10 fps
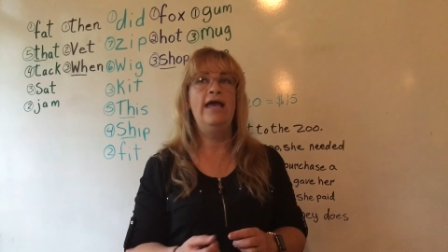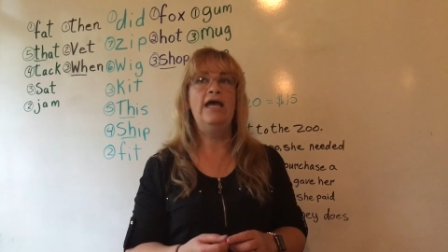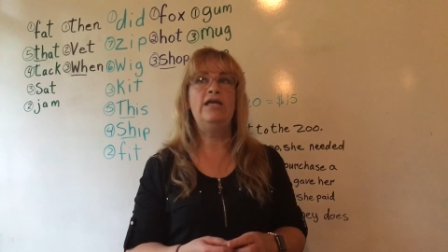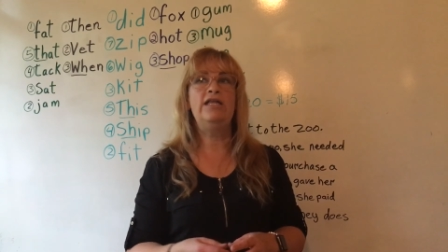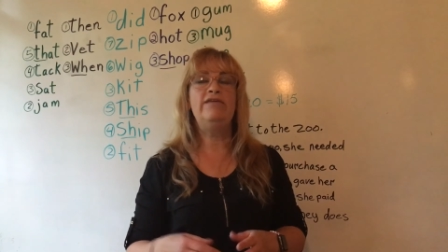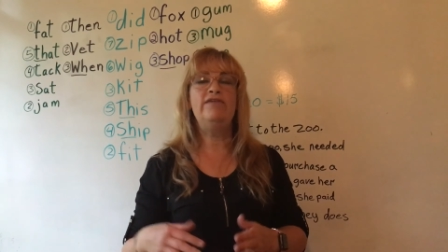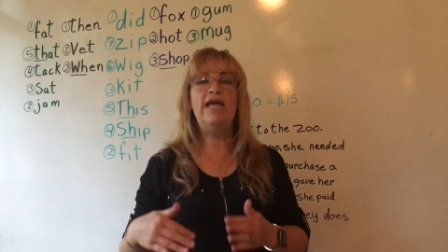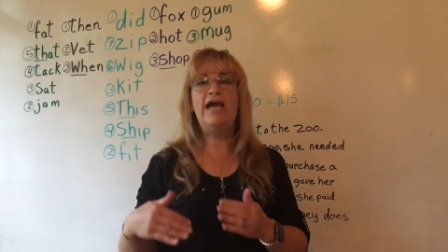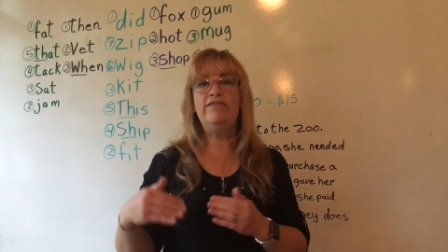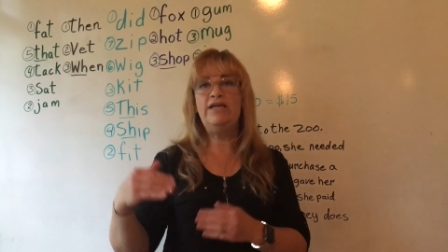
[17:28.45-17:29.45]
and you can even
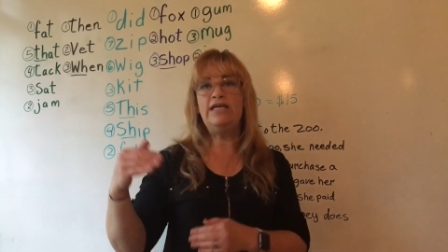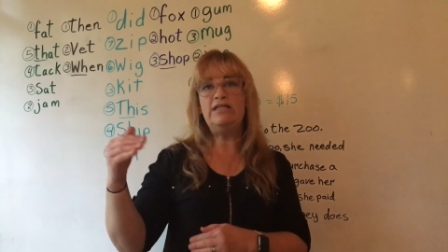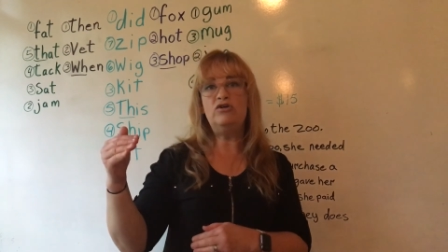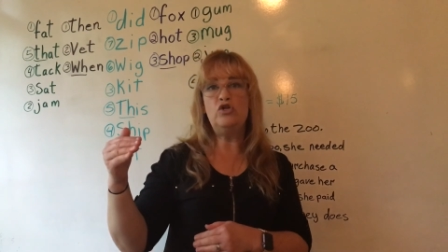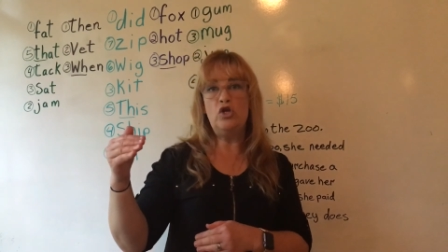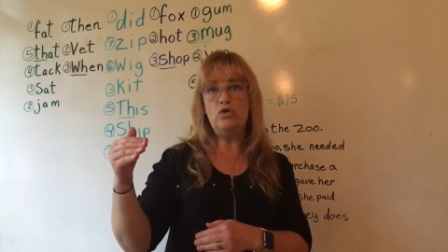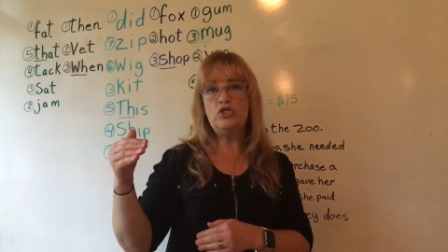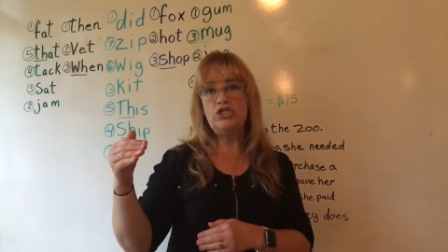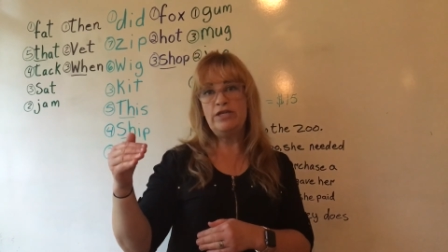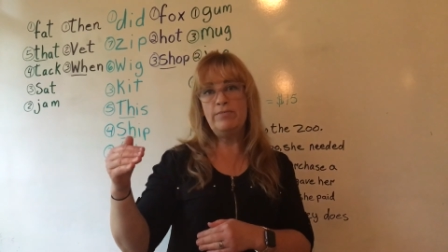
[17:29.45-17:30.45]
have like a little note
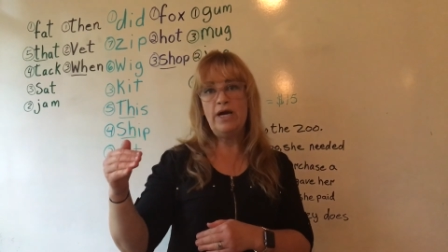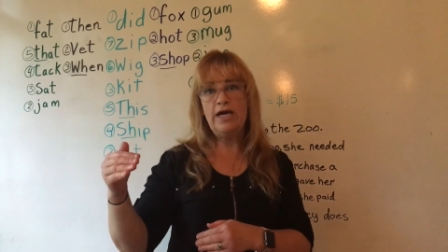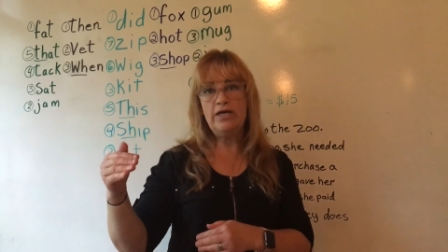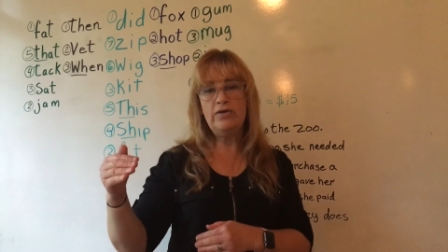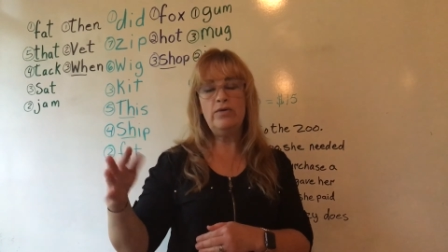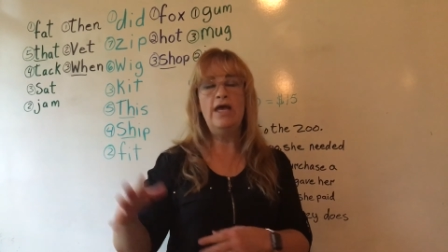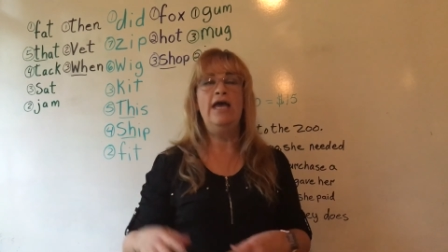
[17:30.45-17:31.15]
sheet by you.